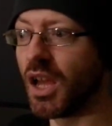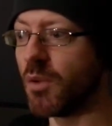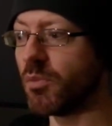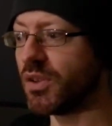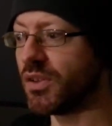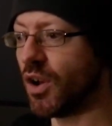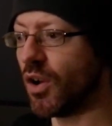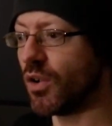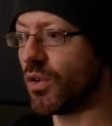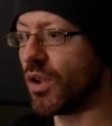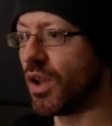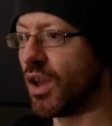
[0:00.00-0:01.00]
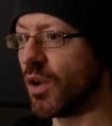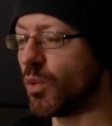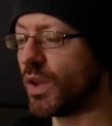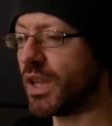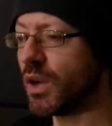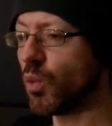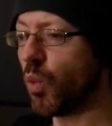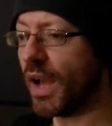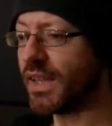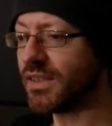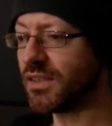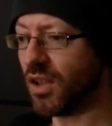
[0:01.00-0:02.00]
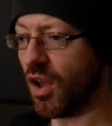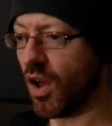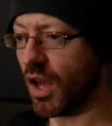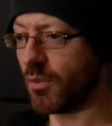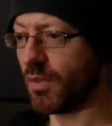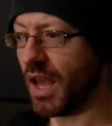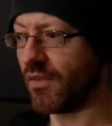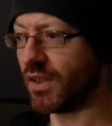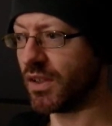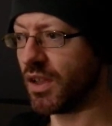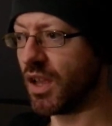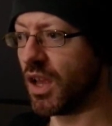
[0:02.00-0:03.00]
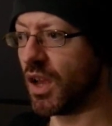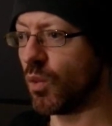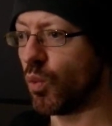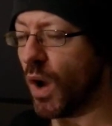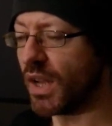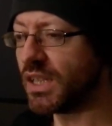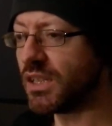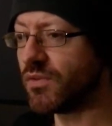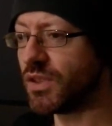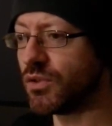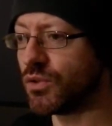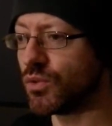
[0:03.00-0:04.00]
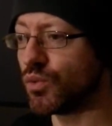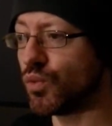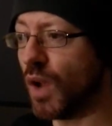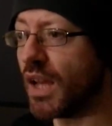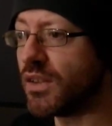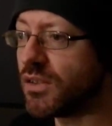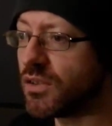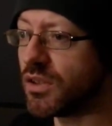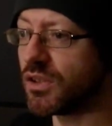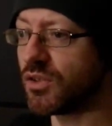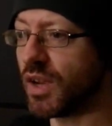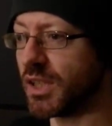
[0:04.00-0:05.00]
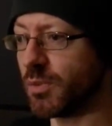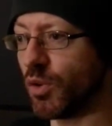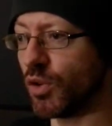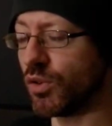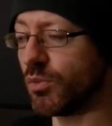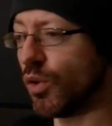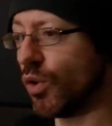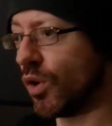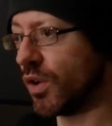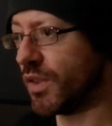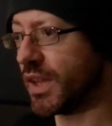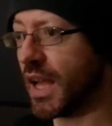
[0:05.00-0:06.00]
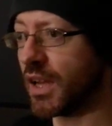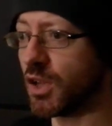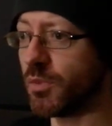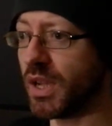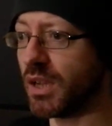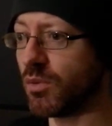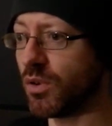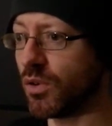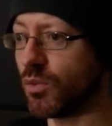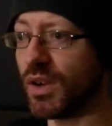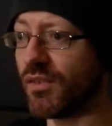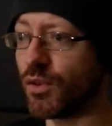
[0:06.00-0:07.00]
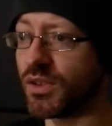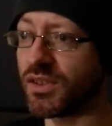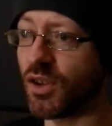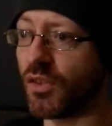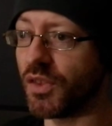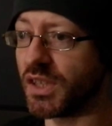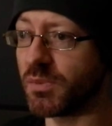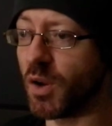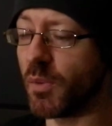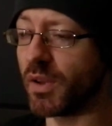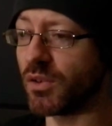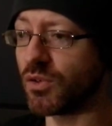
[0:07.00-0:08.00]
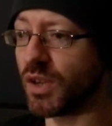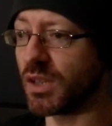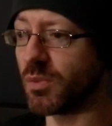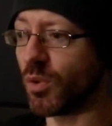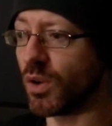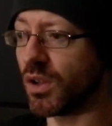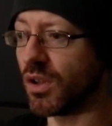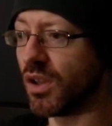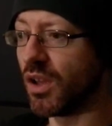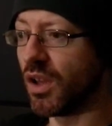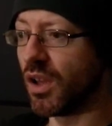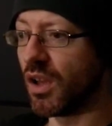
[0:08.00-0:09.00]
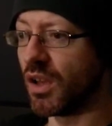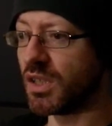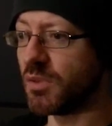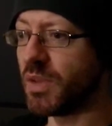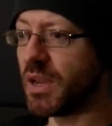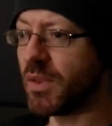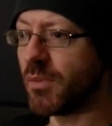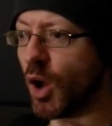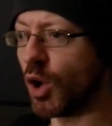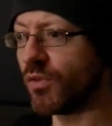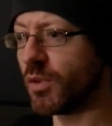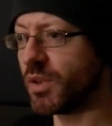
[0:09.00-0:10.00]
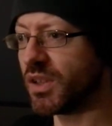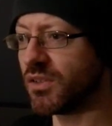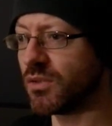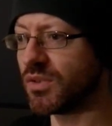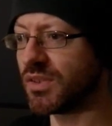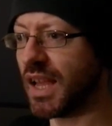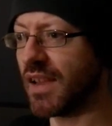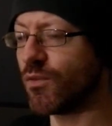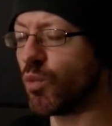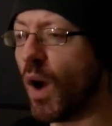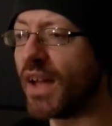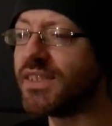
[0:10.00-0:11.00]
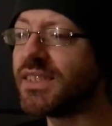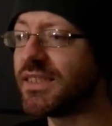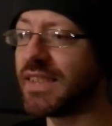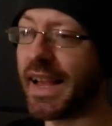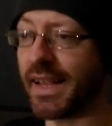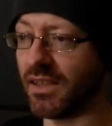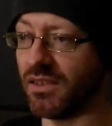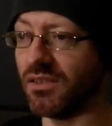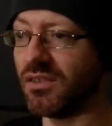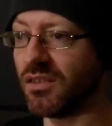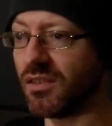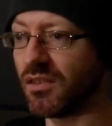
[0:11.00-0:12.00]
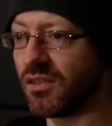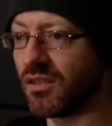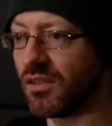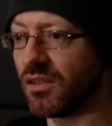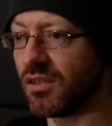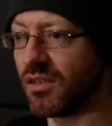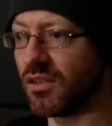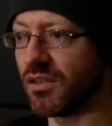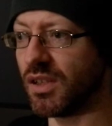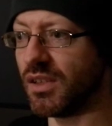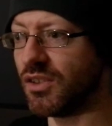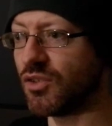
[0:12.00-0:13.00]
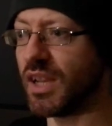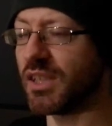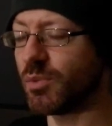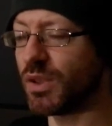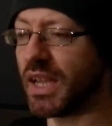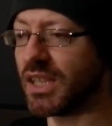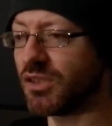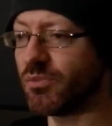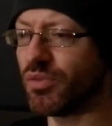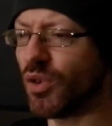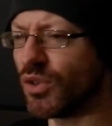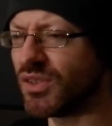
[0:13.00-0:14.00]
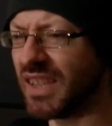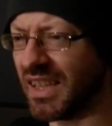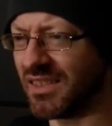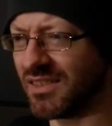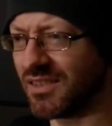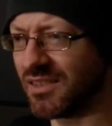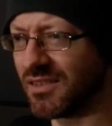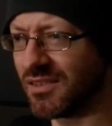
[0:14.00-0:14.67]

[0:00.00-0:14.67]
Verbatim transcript: But no, we're going to waste time having one individual run to the transporter room or the cargo bay or wherever he's got the experimental transporter to beam them over because it'll save one second in the transportation process.